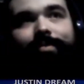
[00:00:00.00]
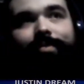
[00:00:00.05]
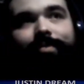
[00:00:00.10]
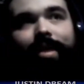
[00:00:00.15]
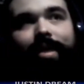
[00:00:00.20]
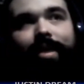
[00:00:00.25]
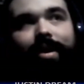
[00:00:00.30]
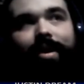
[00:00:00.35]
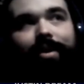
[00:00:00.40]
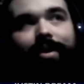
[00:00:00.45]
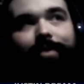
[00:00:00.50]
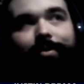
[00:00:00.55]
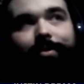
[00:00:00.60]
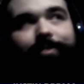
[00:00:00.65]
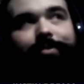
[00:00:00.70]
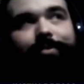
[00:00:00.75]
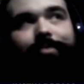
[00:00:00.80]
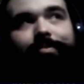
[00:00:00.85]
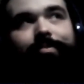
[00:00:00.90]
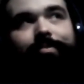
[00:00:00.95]
And he
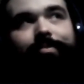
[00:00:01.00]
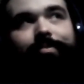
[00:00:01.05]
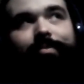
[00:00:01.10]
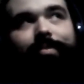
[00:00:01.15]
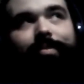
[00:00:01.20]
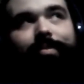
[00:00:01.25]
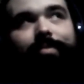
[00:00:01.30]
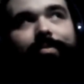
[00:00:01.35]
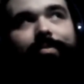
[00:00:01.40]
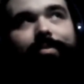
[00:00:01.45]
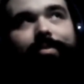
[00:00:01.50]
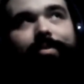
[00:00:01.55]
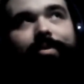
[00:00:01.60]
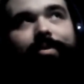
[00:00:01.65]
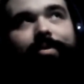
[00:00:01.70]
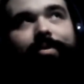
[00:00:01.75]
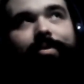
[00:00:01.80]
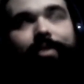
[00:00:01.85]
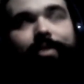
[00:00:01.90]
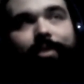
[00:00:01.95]
was
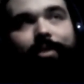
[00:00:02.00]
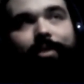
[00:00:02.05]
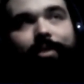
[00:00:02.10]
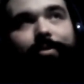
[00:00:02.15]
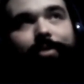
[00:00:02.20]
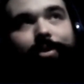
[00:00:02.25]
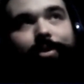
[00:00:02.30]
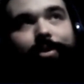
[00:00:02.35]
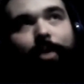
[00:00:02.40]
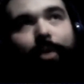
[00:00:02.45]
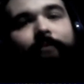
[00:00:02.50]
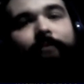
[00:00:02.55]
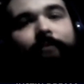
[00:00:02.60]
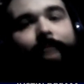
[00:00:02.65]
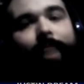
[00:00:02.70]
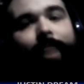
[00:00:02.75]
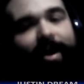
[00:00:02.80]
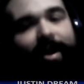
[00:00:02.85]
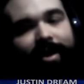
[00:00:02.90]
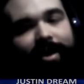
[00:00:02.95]
you off
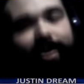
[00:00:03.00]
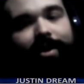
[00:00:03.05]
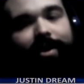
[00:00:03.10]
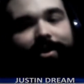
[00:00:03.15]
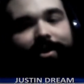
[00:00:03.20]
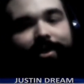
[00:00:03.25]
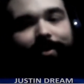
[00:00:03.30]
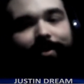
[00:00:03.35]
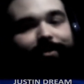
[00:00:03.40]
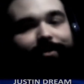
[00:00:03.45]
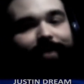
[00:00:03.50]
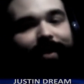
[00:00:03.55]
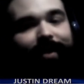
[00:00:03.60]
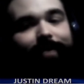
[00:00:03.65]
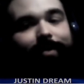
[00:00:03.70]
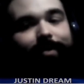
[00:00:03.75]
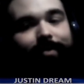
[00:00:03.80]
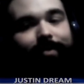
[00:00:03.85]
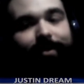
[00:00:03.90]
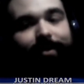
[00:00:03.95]
by a year. He was
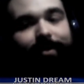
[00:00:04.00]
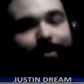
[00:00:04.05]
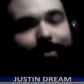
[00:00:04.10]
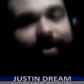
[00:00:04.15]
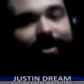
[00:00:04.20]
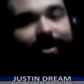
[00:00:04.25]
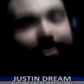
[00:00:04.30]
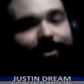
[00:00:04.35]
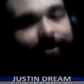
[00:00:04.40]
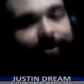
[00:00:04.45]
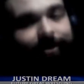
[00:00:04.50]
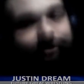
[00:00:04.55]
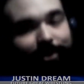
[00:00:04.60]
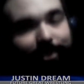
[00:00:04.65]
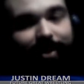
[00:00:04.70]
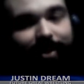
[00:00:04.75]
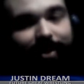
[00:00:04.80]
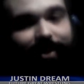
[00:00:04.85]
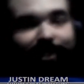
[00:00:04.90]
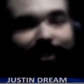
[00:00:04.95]
biggest
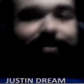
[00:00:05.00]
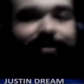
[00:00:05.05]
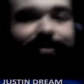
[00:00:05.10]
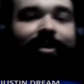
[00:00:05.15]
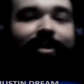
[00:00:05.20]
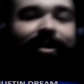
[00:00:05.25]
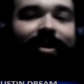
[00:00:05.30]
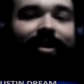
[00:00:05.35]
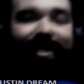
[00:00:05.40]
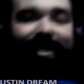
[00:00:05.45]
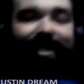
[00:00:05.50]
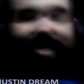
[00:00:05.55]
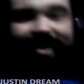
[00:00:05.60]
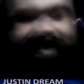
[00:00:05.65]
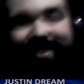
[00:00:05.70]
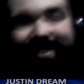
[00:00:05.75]
star in 2 years.